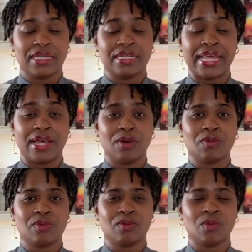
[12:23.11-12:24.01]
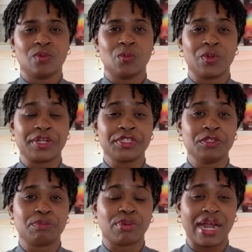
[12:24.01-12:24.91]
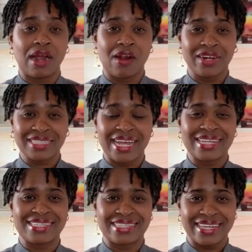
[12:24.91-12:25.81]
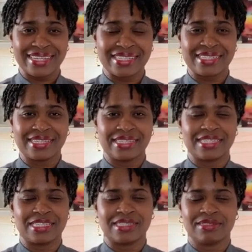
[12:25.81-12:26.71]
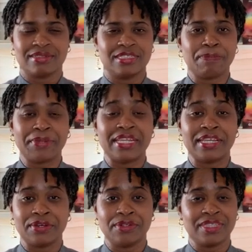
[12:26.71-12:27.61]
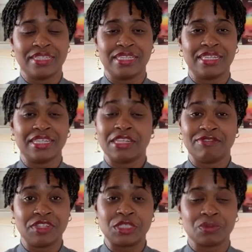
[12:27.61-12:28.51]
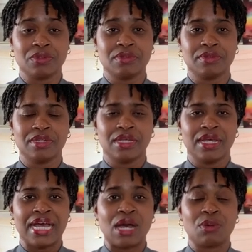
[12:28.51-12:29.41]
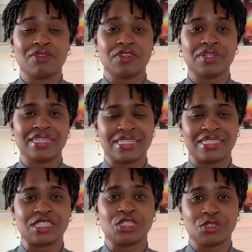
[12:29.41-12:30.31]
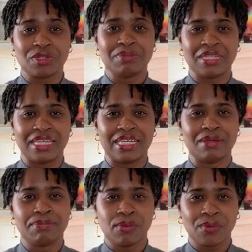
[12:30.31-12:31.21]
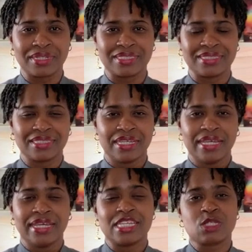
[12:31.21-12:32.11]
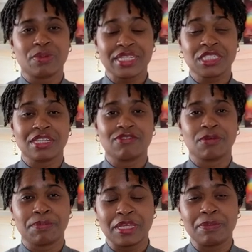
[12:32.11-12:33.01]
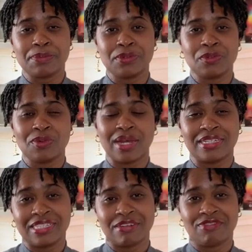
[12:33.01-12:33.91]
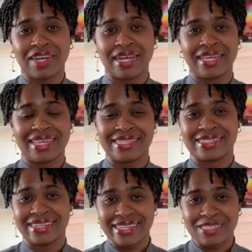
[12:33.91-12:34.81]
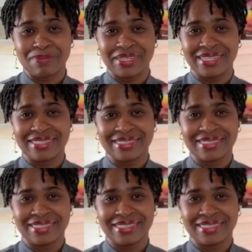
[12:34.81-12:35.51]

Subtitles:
Now, where you prioritize sex is depending on the individual. However, it's extremely important, especially for people who identify as lesbian